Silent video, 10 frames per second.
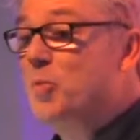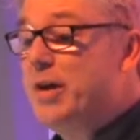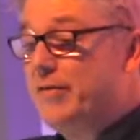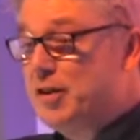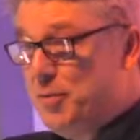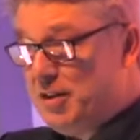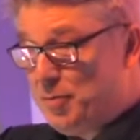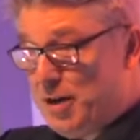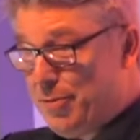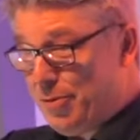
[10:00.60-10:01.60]
he's waving his piece
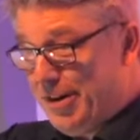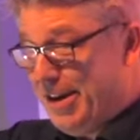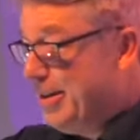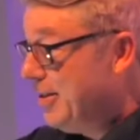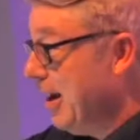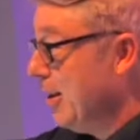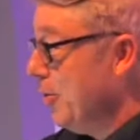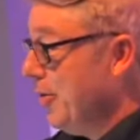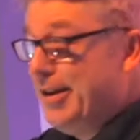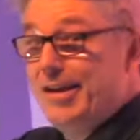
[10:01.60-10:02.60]
of paper at
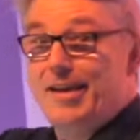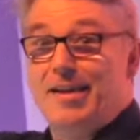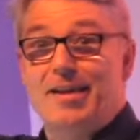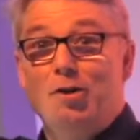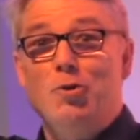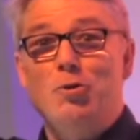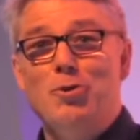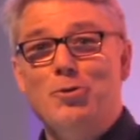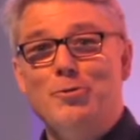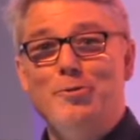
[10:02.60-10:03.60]
Lorraine. Good
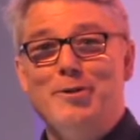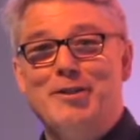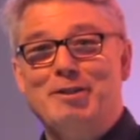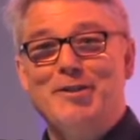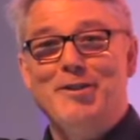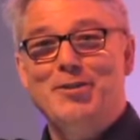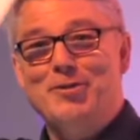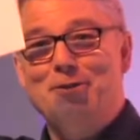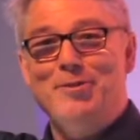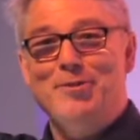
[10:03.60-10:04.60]

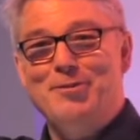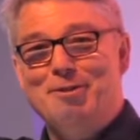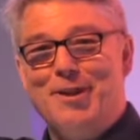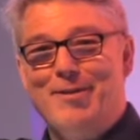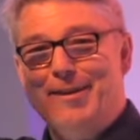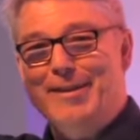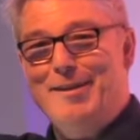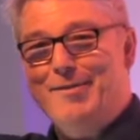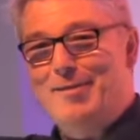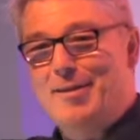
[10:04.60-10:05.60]
news, Lorraine,
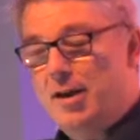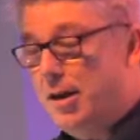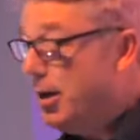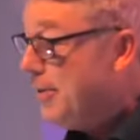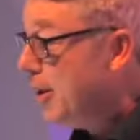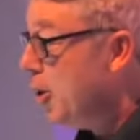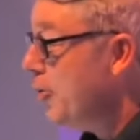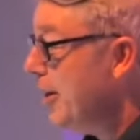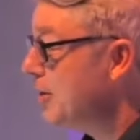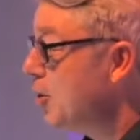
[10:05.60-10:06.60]
you know. Now
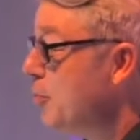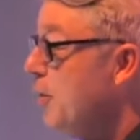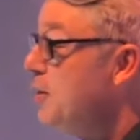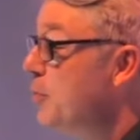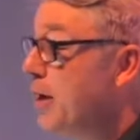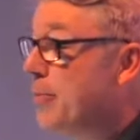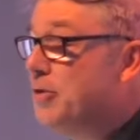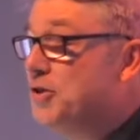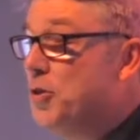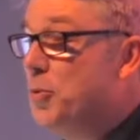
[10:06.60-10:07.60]
Lorraine's got a piece of paper
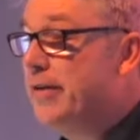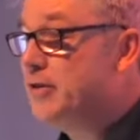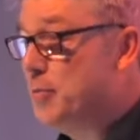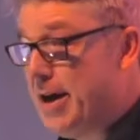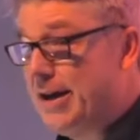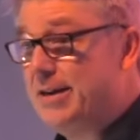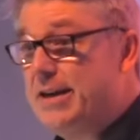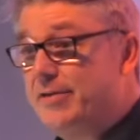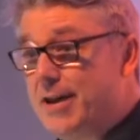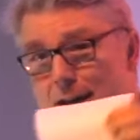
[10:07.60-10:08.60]
and she waves it back at
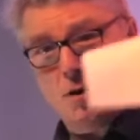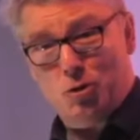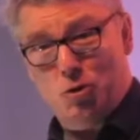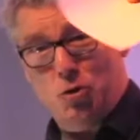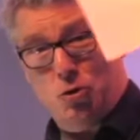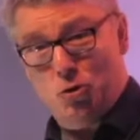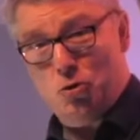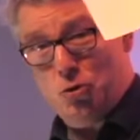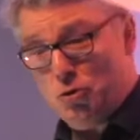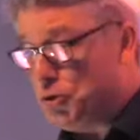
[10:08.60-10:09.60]
David. I got
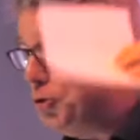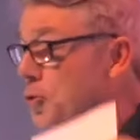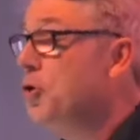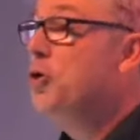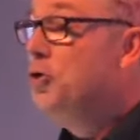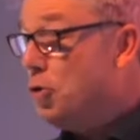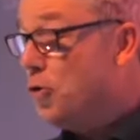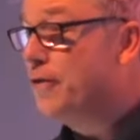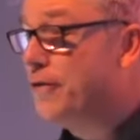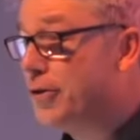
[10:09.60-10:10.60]
good news too. You
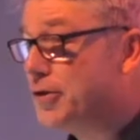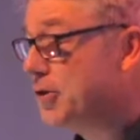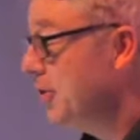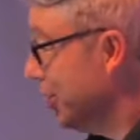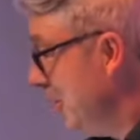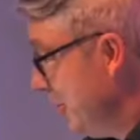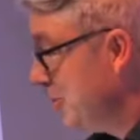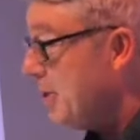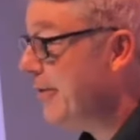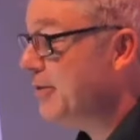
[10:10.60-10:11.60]
go first.
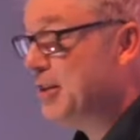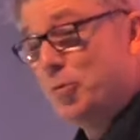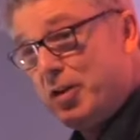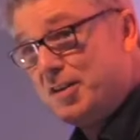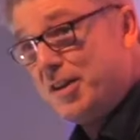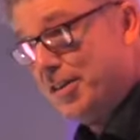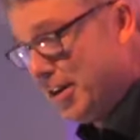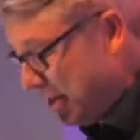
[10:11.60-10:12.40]
So David says, what do you think